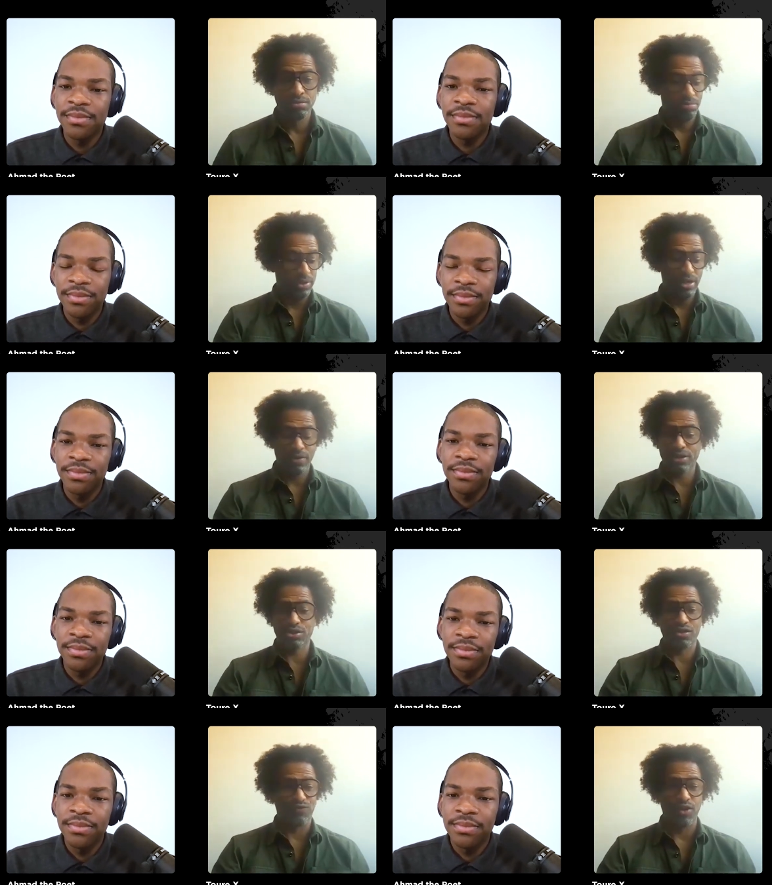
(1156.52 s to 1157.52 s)

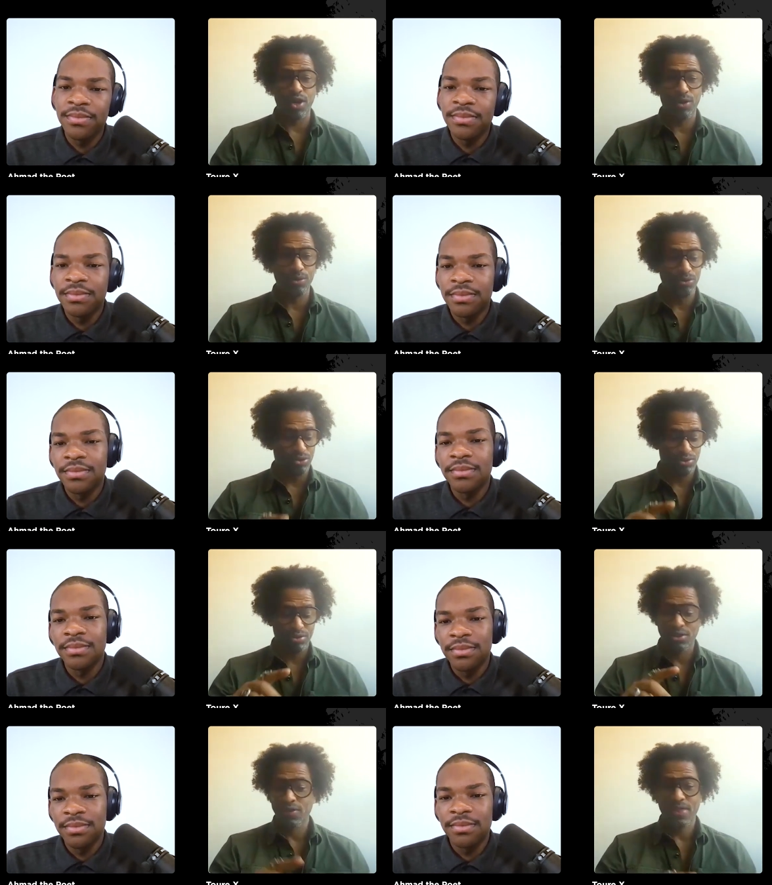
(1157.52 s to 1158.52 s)
Speaker 1: lyrics,
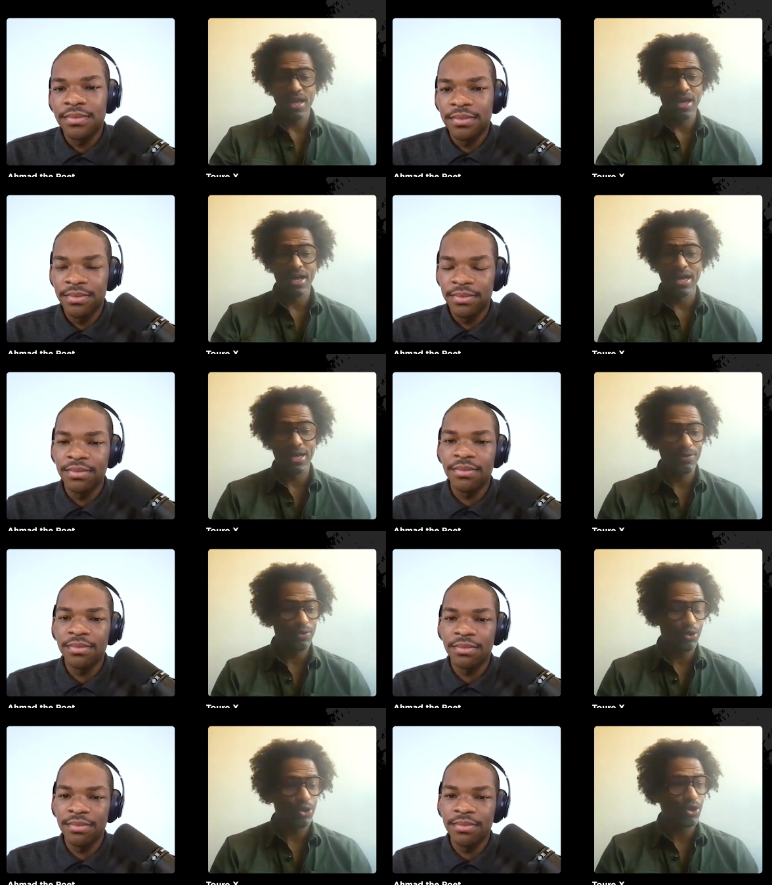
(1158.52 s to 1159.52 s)
flows, uh,
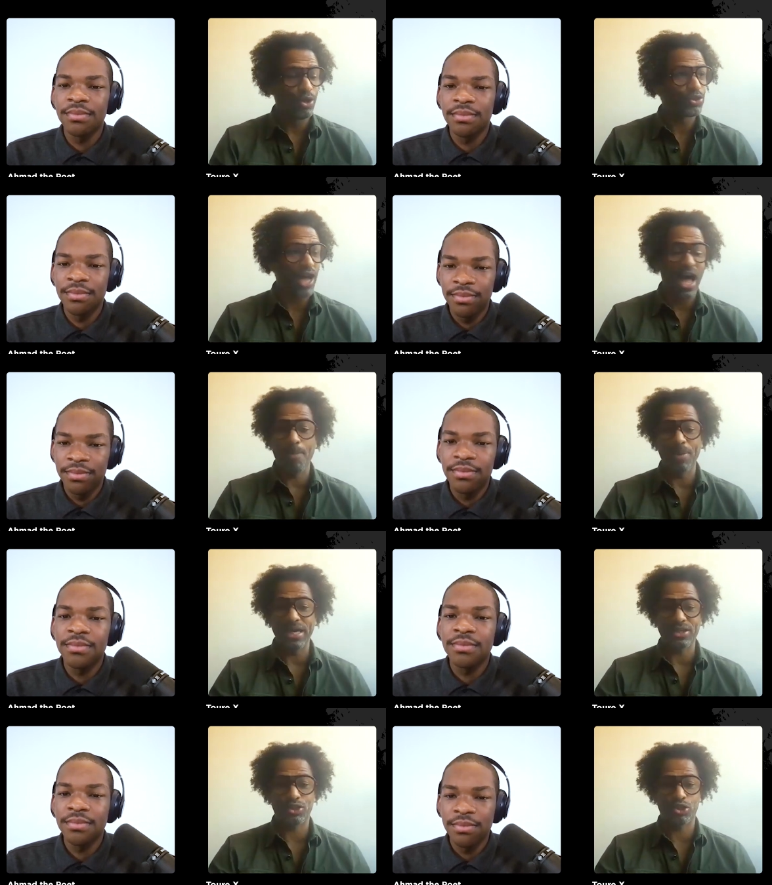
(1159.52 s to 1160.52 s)
you, you know,
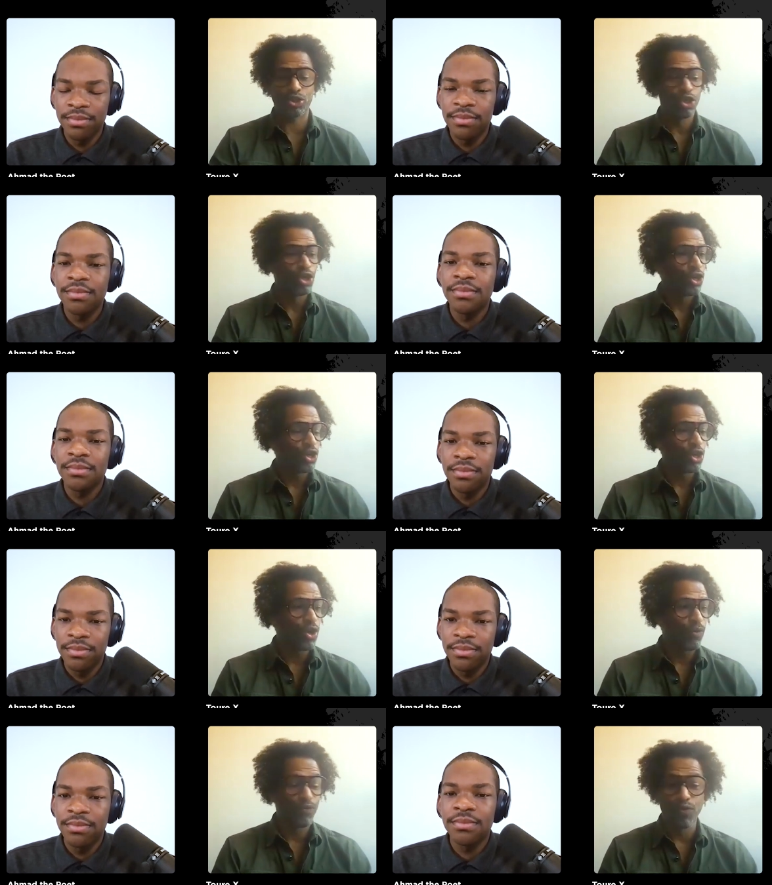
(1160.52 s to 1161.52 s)
topics, you
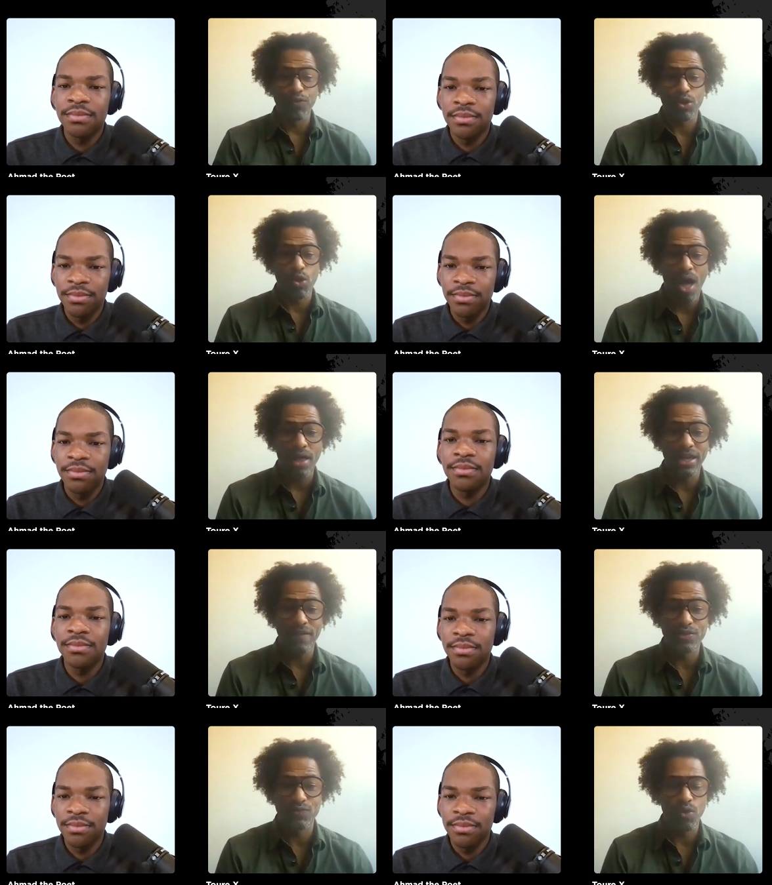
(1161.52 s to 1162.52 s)
know, v- quality
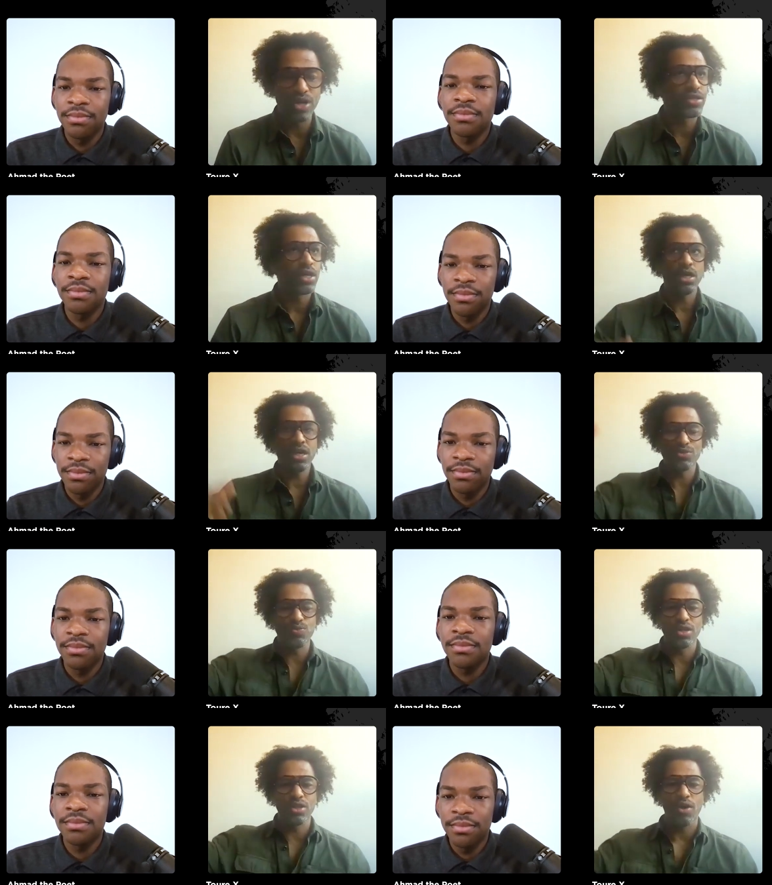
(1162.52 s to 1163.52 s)
of his voice, he's
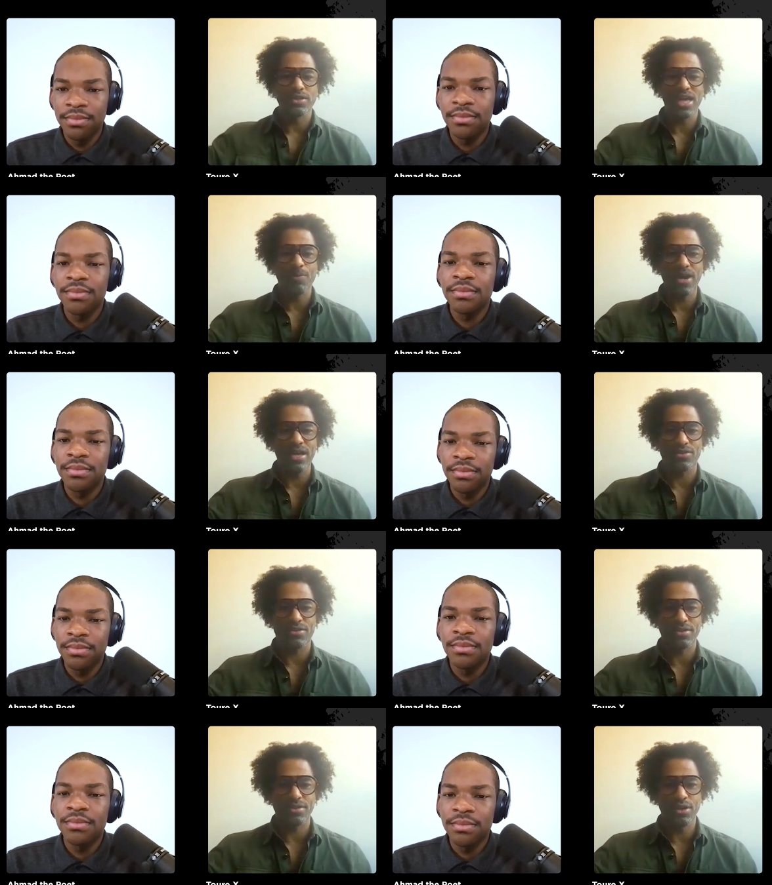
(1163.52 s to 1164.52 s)
one of the all time
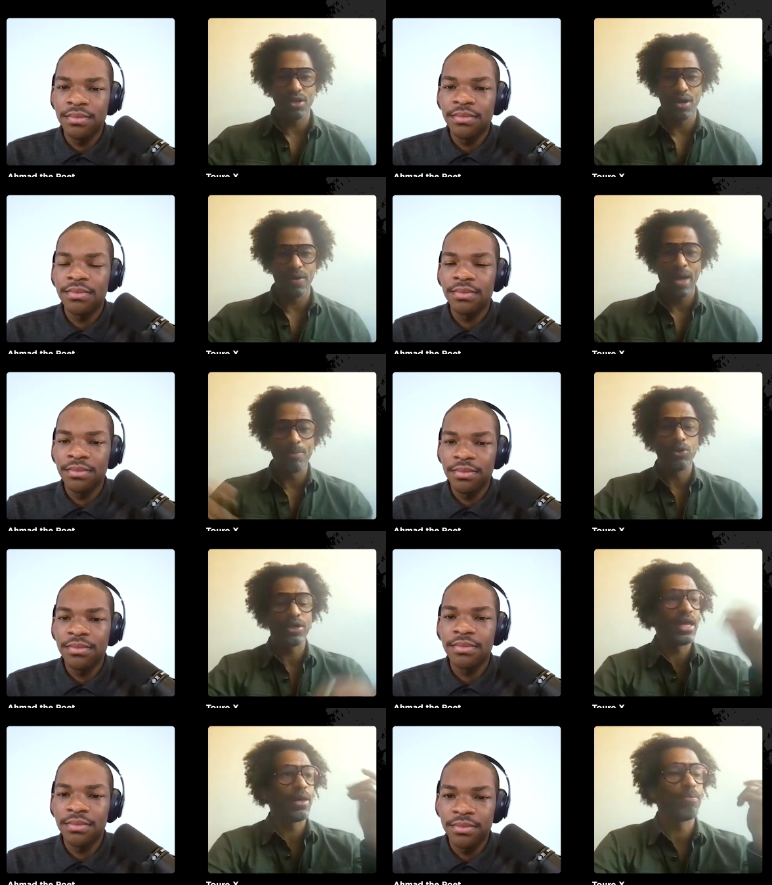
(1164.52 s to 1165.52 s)
greats. You know, and I'm
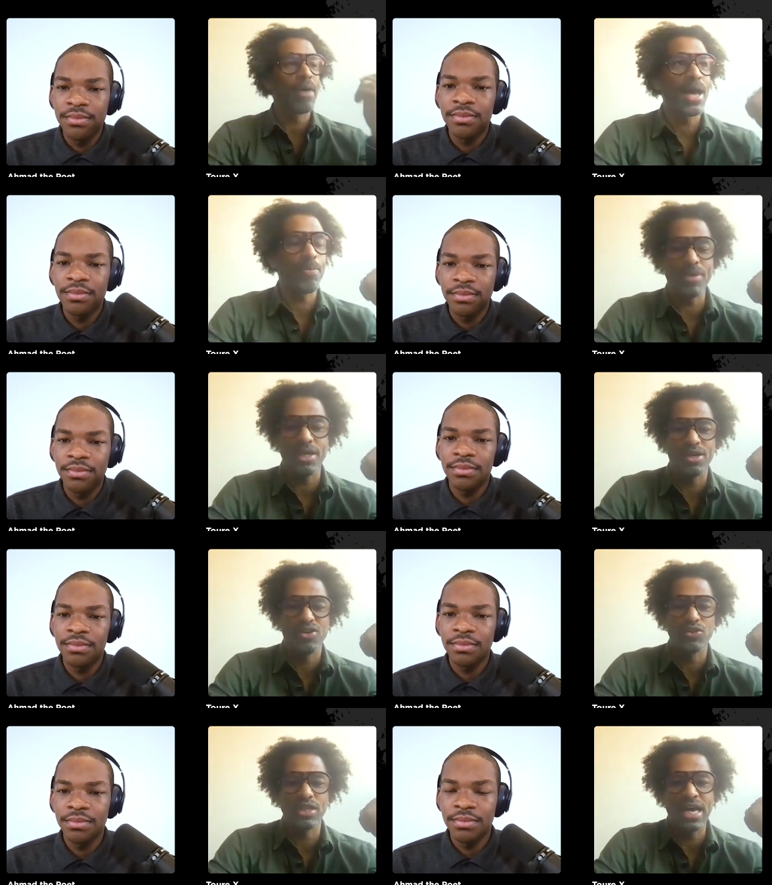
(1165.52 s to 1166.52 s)
looking at my
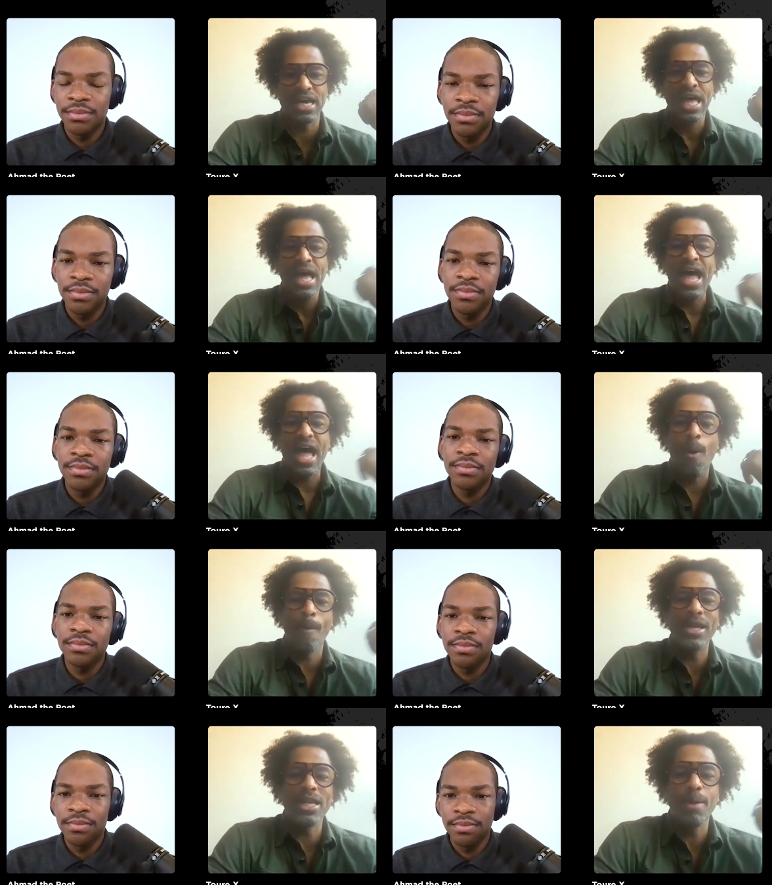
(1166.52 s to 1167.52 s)
peers like, how
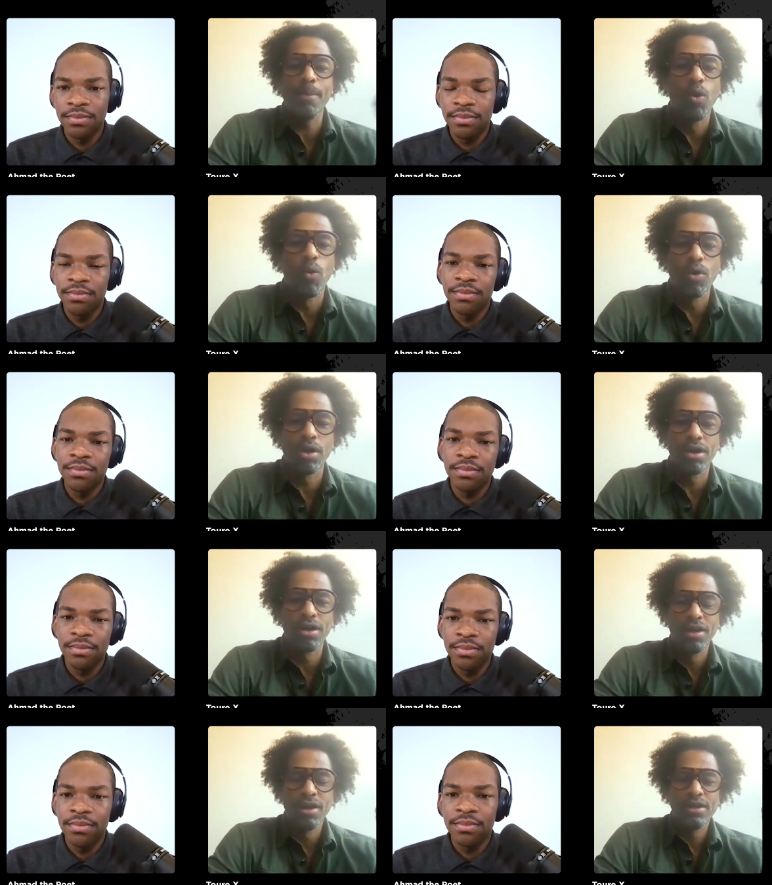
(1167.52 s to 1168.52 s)
many
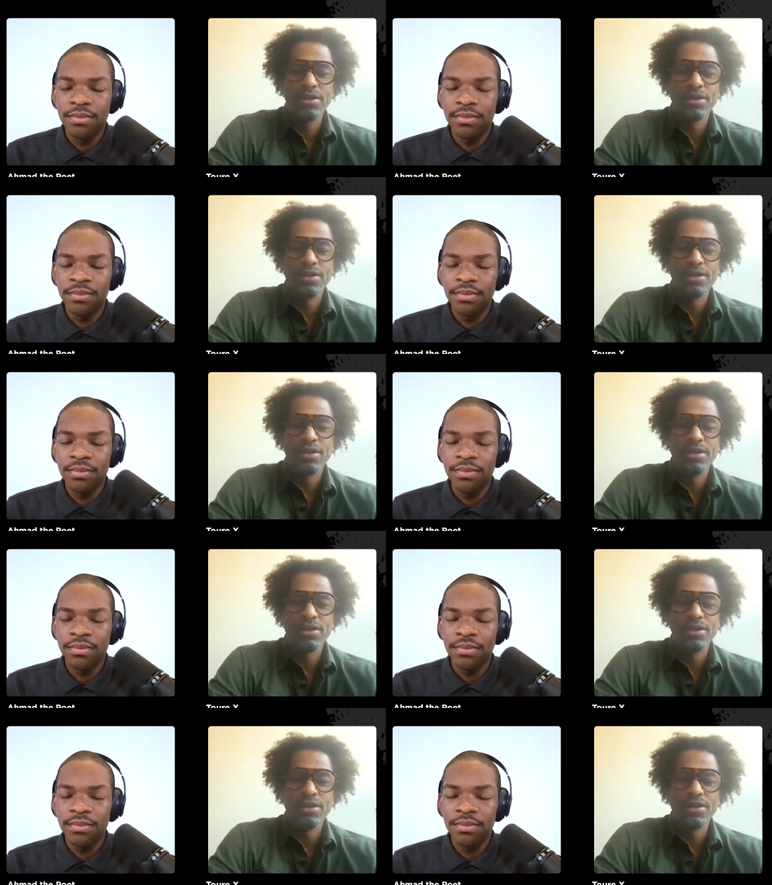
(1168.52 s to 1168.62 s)
more